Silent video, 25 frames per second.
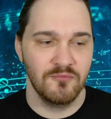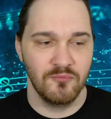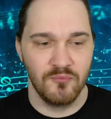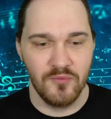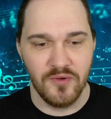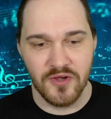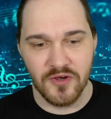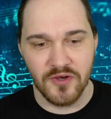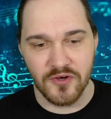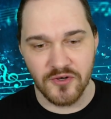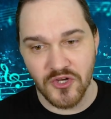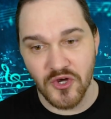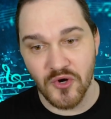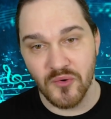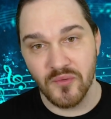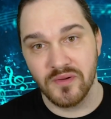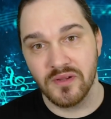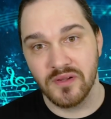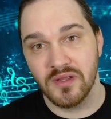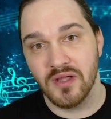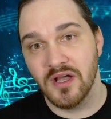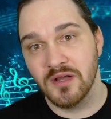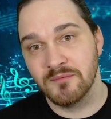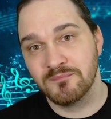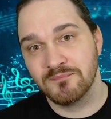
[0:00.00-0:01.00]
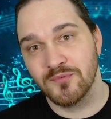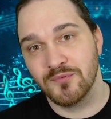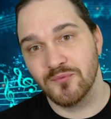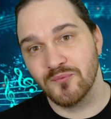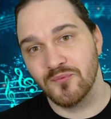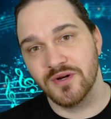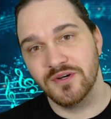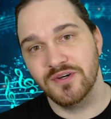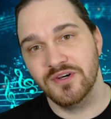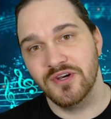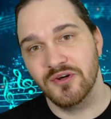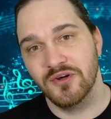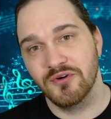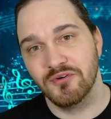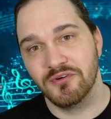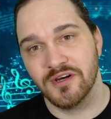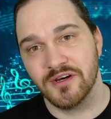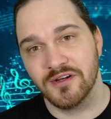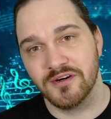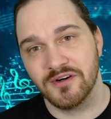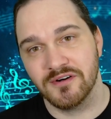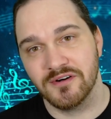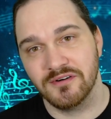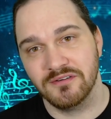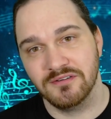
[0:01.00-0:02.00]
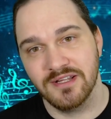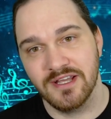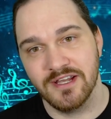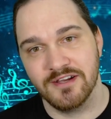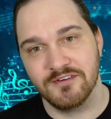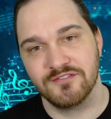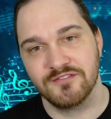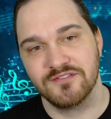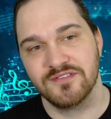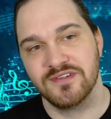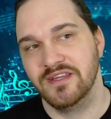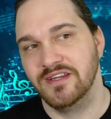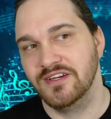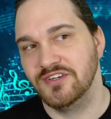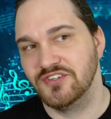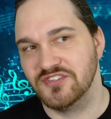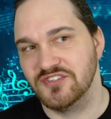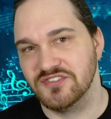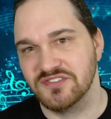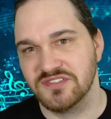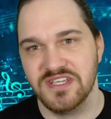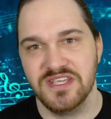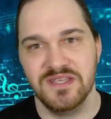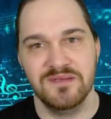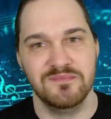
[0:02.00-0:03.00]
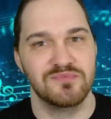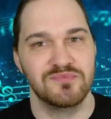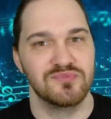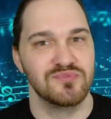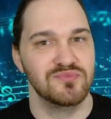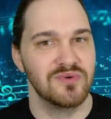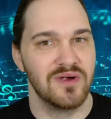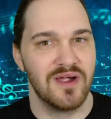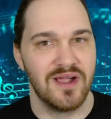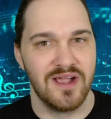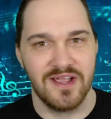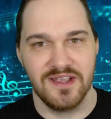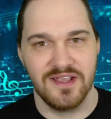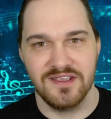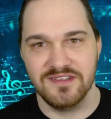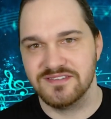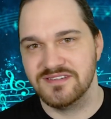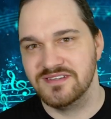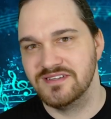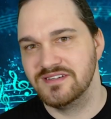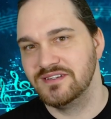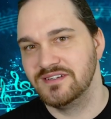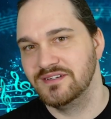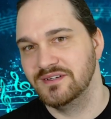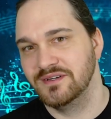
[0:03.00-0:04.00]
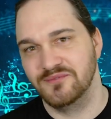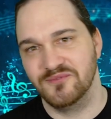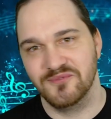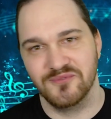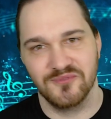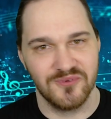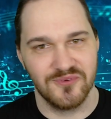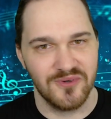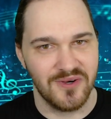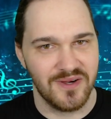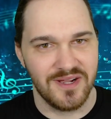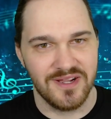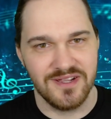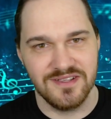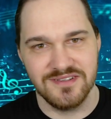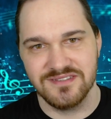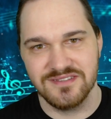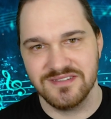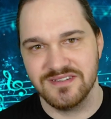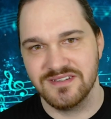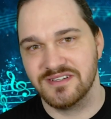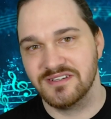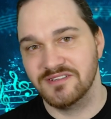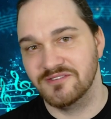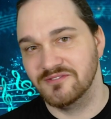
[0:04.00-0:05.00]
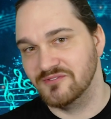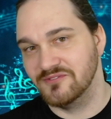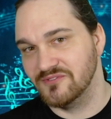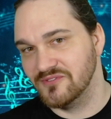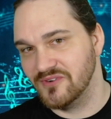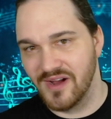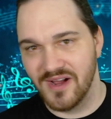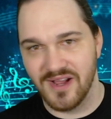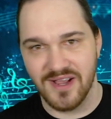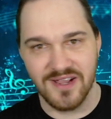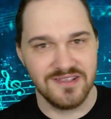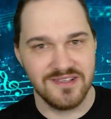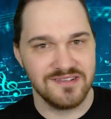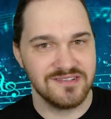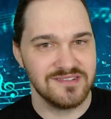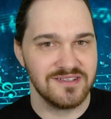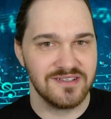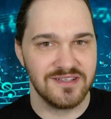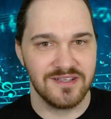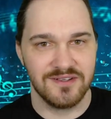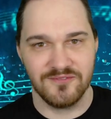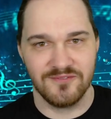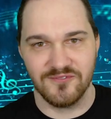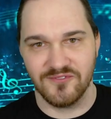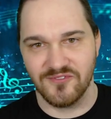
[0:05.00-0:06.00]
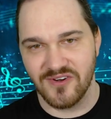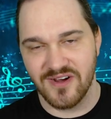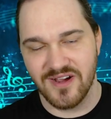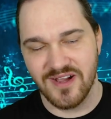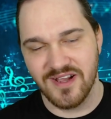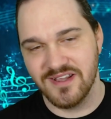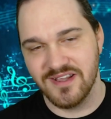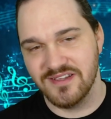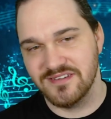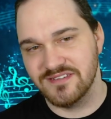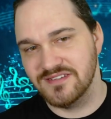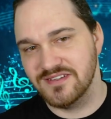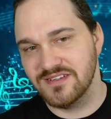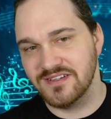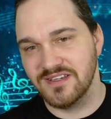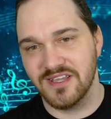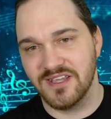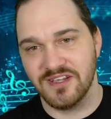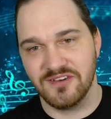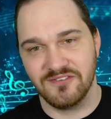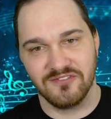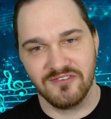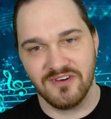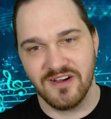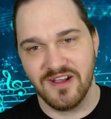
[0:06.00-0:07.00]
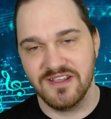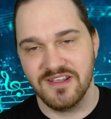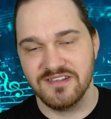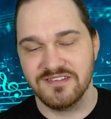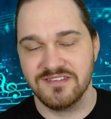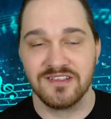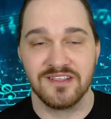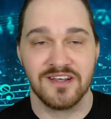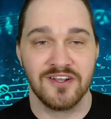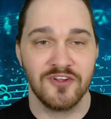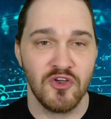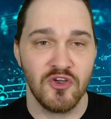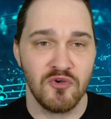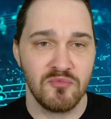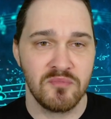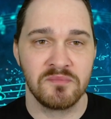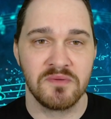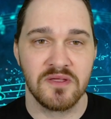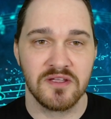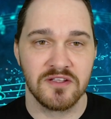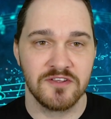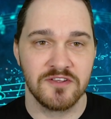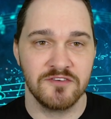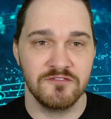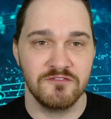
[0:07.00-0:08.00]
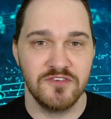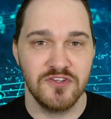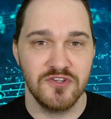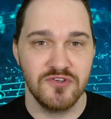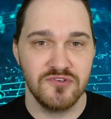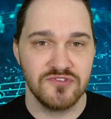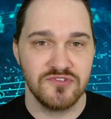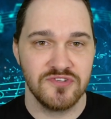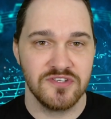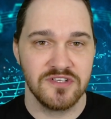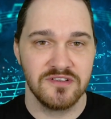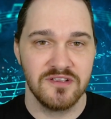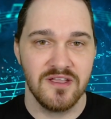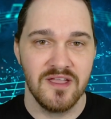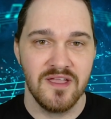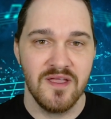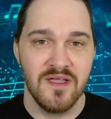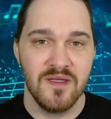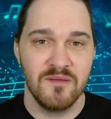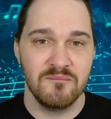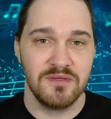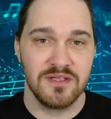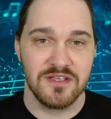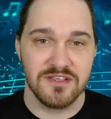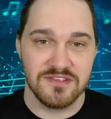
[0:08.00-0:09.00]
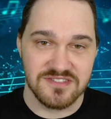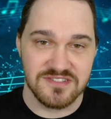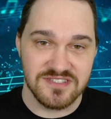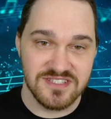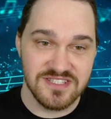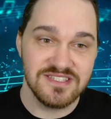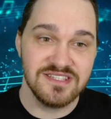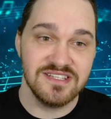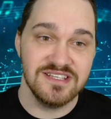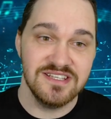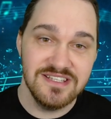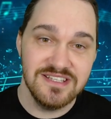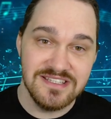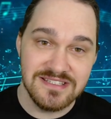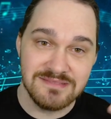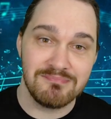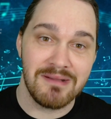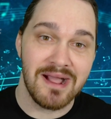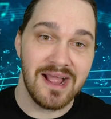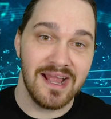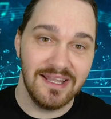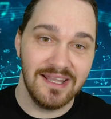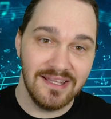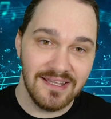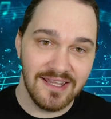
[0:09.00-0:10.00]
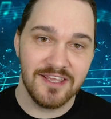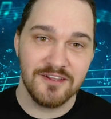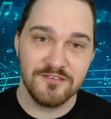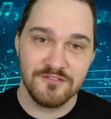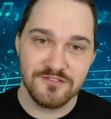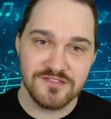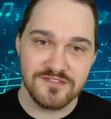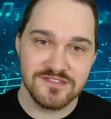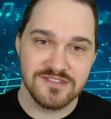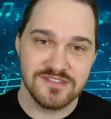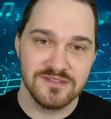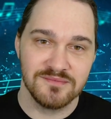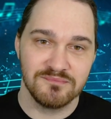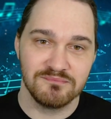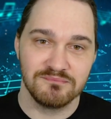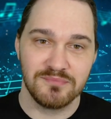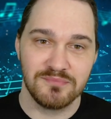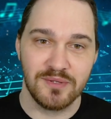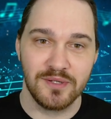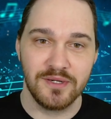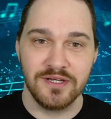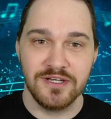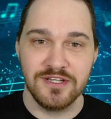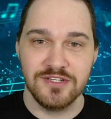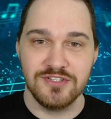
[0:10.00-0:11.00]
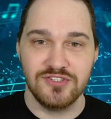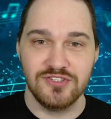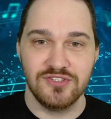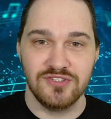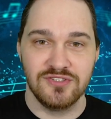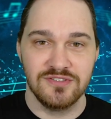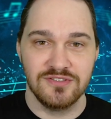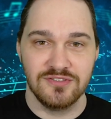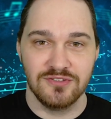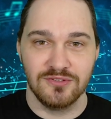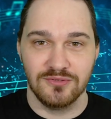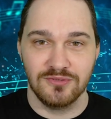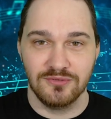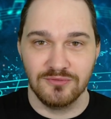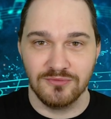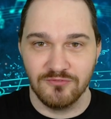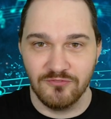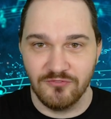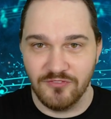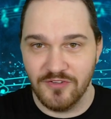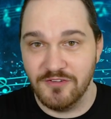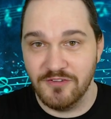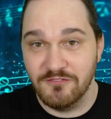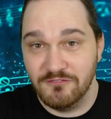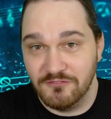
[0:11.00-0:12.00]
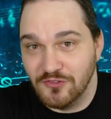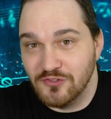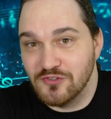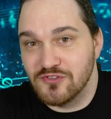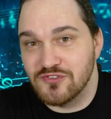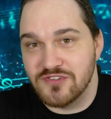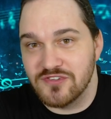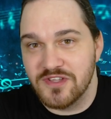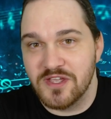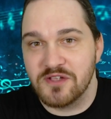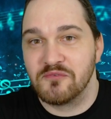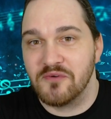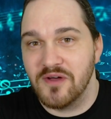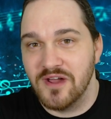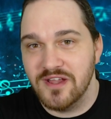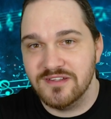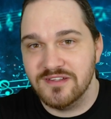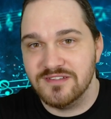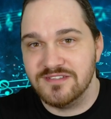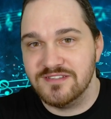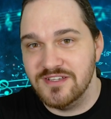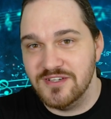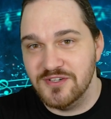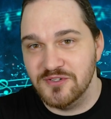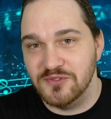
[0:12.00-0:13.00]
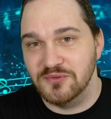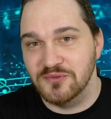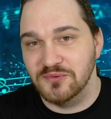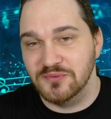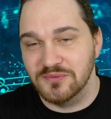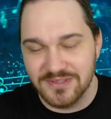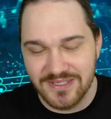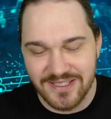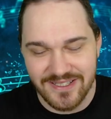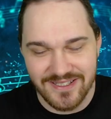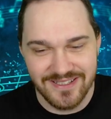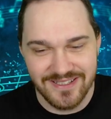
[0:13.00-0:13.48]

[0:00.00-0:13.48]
we are going up one note on our left, and it just keeps rising and rising and rising and rising and rising. And I hope I'm not confusing because this is my left, but it is it looks like right to you.